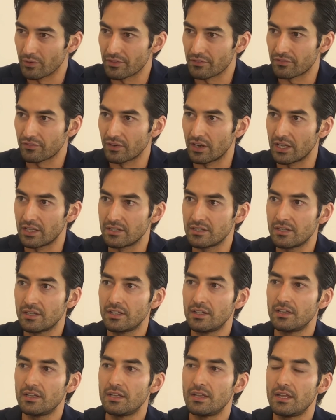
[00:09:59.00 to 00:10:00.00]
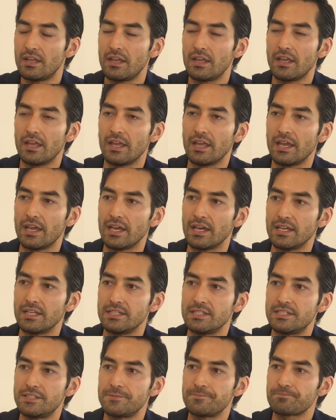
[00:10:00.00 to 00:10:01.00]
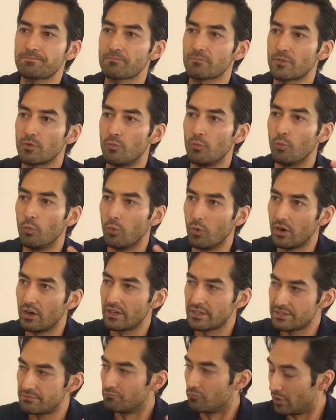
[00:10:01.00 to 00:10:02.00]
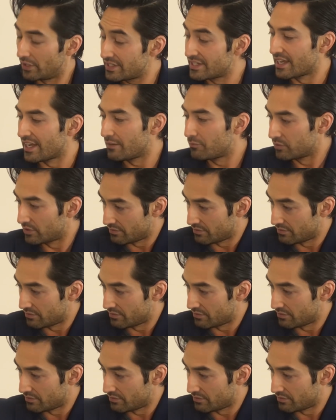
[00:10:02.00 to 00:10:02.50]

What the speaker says: with a friend. And one day,